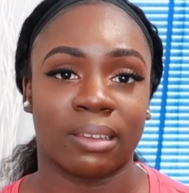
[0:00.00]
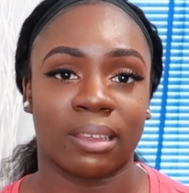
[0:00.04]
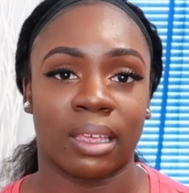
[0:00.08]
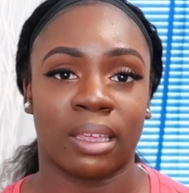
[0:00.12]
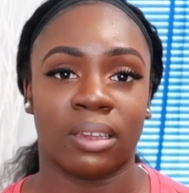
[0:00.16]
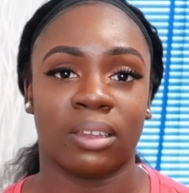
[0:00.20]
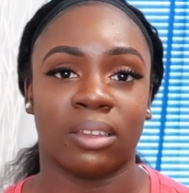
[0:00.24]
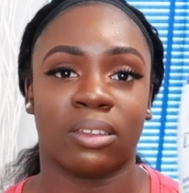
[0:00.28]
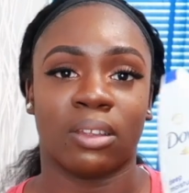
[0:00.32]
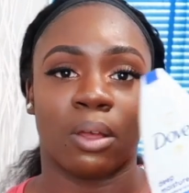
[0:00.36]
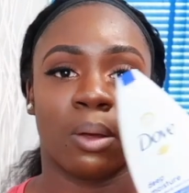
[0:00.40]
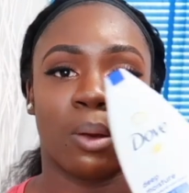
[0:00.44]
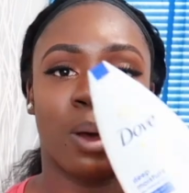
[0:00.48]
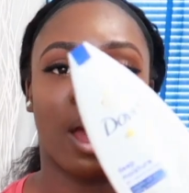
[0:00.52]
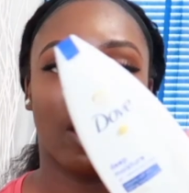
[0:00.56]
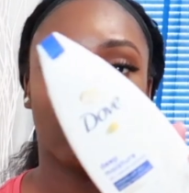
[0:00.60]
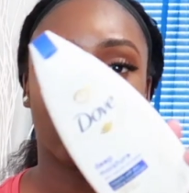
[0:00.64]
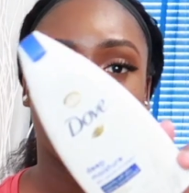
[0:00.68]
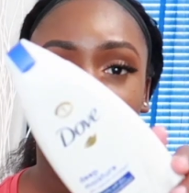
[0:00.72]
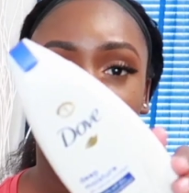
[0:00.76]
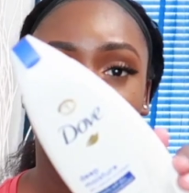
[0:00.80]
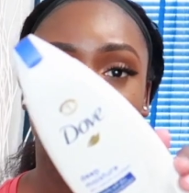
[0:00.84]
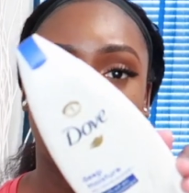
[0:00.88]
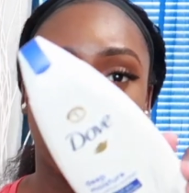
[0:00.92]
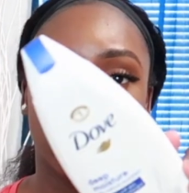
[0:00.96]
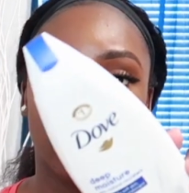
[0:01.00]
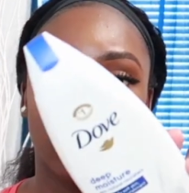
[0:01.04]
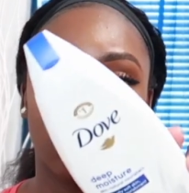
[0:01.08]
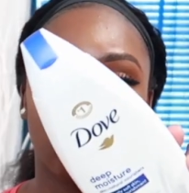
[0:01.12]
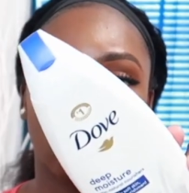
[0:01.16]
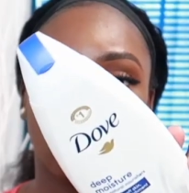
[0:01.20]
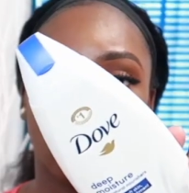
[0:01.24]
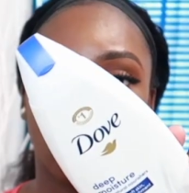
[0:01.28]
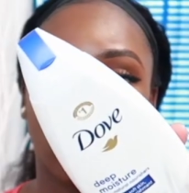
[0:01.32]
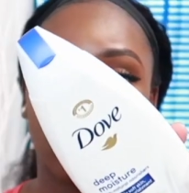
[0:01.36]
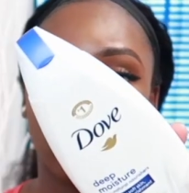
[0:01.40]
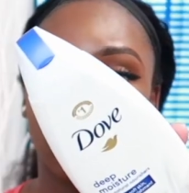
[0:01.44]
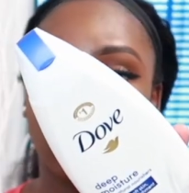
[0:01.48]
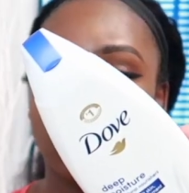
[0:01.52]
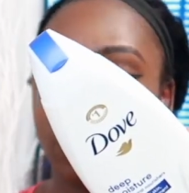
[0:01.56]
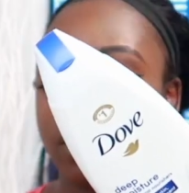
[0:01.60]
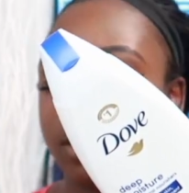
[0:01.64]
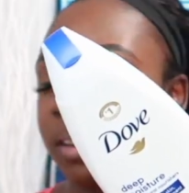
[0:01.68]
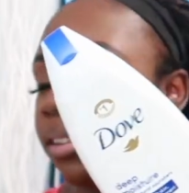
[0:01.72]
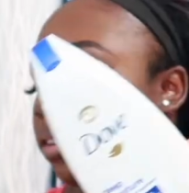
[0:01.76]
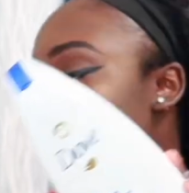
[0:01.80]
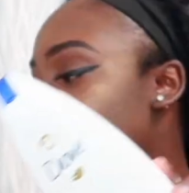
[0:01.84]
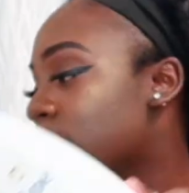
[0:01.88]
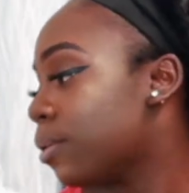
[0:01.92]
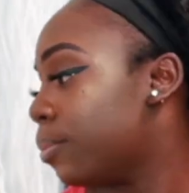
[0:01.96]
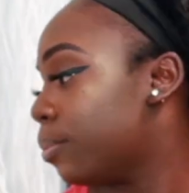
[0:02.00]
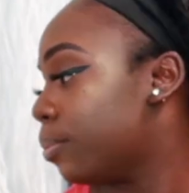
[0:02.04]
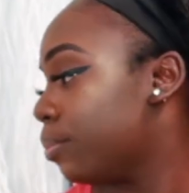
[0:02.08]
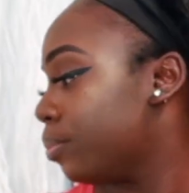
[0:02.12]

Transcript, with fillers: skin so i've really been enjoying this